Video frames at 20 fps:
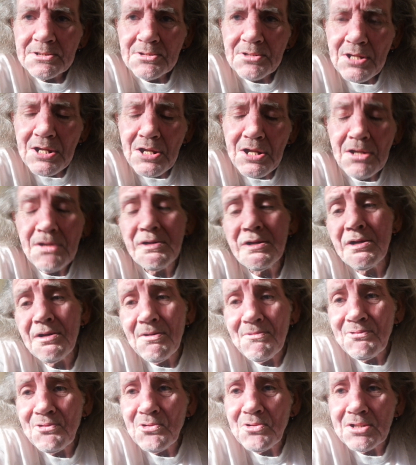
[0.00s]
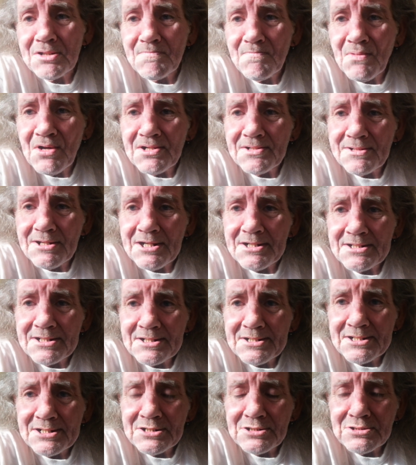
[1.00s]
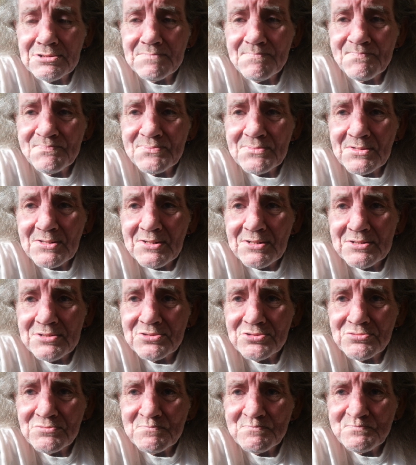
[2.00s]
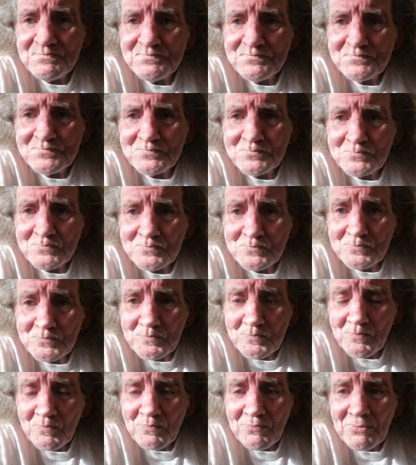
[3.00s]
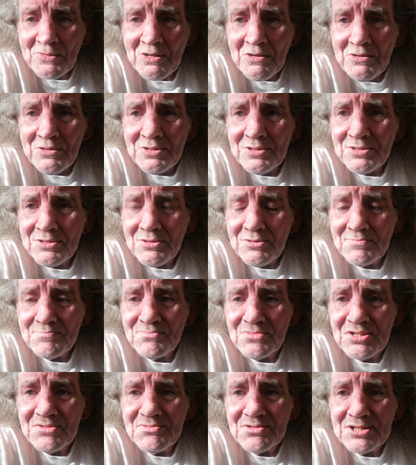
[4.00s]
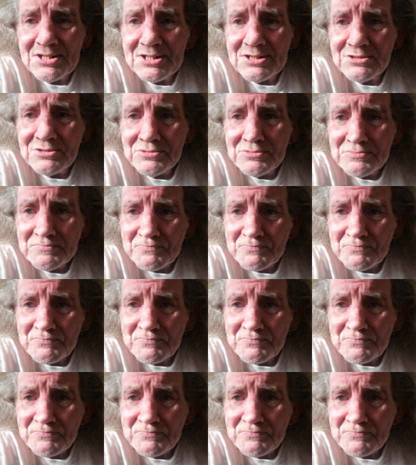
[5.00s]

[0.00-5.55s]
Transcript: So I thought I'd bung that in here because I'm living here.